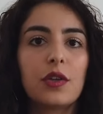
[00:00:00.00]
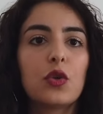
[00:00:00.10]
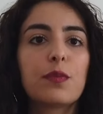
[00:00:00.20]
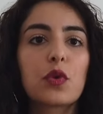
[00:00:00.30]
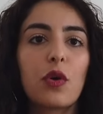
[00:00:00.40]

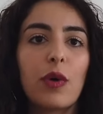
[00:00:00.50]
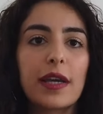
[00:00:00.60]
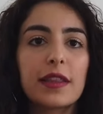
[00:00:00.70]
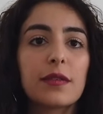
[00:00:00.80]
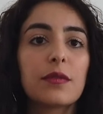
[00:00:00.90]
you
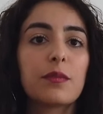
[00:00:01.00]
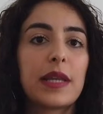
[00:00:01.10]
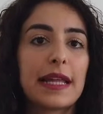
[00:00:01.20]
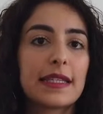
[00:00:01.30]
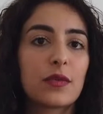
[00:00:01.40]
provide the
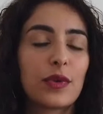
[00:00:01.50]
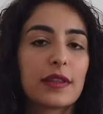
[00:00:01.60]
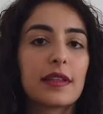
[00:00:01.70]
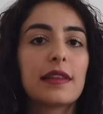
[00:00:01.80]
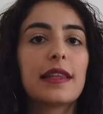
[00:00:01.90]
plants
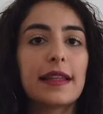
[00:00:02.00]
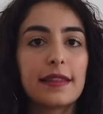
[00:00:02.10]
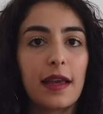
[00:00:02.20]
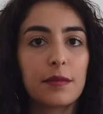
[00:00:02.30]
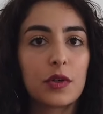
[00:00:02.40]
with
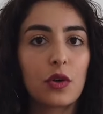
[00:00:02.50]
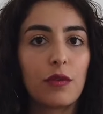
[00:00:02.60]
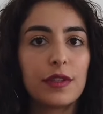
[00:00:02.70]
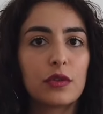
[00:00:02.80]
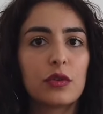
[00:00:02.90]
let them
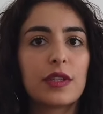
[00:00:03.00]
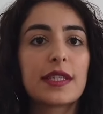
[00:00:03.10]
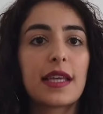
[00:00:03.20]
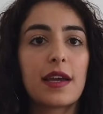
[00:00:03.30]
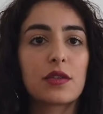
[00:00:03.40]
grow into the
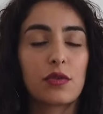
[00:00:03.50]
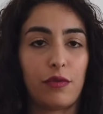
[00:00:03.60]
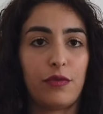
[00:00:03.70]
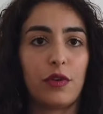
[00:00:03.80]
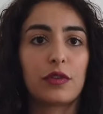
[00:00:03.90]
size
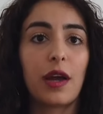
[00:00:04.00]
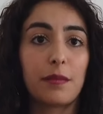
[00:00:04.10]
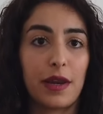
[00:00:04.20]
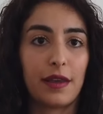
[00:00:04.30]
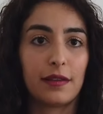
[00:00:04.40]
of your
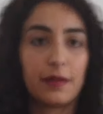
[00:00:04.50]
thumbnail.